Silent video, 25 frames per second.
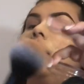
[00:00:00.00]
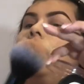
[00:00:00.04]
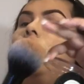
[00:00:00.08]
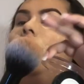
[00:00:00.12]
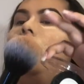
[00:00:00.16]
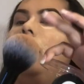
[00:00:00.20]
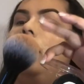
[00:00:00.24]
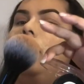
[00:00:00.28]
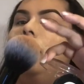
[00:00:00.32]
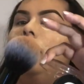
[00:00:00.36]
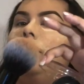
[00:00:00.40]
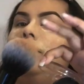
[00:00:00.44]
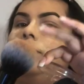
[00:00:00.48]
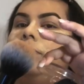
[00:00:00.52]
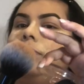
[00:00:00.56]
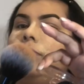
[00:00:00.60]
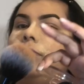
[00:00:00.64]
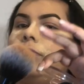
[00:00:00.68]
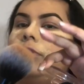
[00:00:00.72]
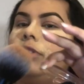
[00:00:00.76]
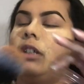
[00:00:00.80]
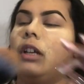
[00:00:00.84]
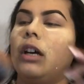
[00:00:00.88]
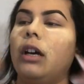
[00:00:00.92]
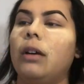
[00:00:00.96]

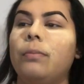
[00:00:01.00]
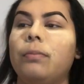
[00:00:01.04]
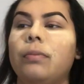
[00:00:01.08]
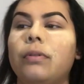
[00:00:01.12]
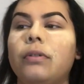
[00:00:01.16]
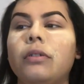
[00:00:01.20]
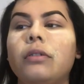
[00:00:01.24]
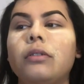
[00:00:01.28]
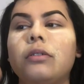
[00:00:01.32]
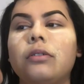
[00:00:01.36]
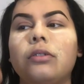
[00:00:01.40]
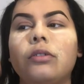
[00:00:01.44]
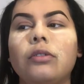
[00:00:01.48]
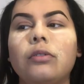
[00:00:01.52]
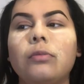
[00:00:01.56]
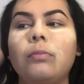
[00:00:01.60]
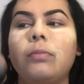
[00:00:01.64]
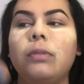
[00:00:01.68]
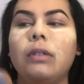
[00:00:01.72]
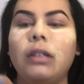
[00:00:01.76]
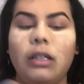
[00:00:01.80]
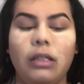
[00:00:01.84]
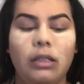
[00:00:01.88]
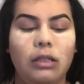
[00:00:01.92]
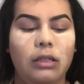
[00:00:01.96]
top to
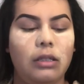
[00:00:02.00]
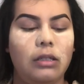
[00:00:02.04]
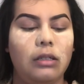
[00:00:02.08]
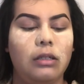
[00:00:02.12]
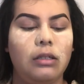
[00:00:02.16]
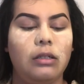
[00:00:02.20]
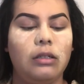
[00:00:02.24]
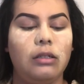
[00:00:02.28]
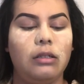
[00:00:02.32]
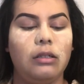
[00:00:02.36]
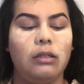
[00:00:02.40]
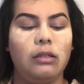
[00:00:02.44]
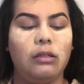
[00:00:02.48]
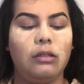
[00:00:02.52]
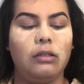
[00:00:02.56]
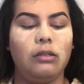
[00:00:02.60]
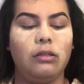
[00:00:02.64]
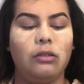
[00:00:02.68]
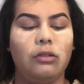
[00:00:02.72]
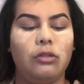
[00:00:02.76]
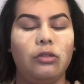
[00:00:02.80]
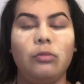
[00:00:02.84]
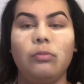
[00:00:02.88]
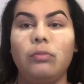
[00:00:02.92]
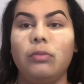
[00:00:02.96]
blend.
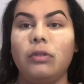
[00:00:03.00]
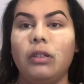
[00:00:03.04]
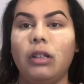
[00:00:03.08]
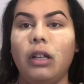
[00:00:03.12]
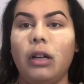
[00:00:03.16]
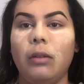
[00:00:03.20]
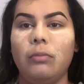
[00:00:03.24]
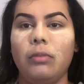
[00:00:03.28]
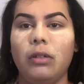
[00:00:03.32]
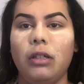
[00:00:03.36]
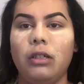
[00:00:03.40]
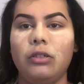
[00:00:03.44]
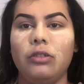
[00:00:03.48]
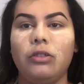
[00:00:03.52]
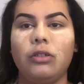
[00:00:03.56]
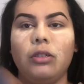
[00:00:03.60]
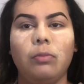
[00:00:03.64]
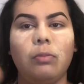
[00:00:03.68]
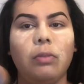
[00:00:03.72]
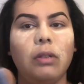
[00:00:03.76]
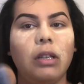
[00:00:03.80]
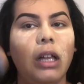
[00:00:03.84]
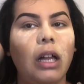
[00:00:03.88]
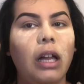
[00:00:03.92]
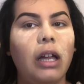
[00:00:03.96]
To
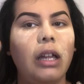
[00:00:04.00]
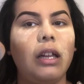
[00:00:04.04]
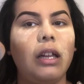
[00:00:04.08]
apply